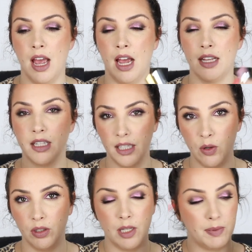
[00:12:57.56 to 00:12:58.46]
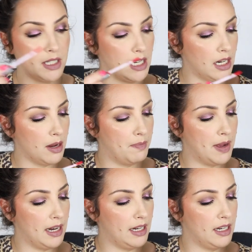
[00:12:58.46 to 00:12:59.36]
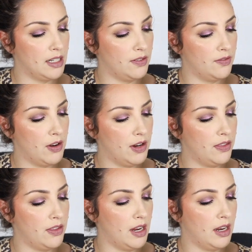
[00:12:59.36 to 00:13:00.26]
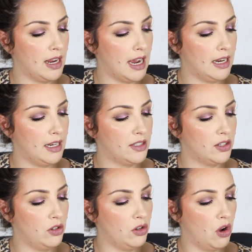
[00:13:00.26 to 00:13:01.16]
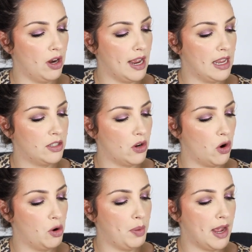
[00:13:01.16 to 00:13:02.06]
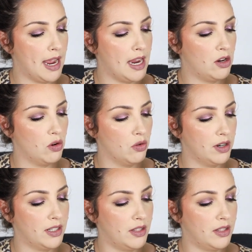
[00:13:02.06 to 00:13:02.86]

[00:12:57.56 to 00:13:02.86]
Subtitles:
It's a liquid lipstick, but it is very thin, and it's not as opaque or as